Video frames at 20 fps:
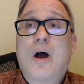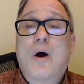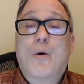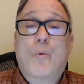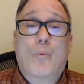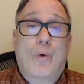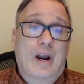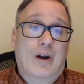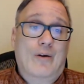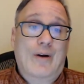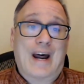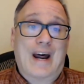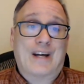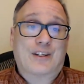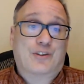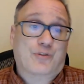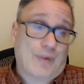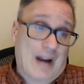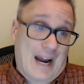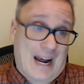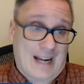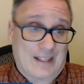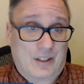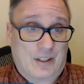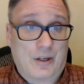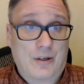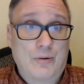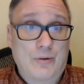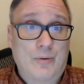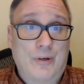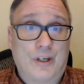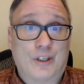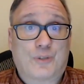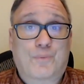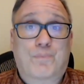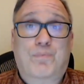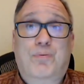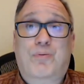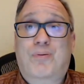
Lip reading: Whereas Ratu is,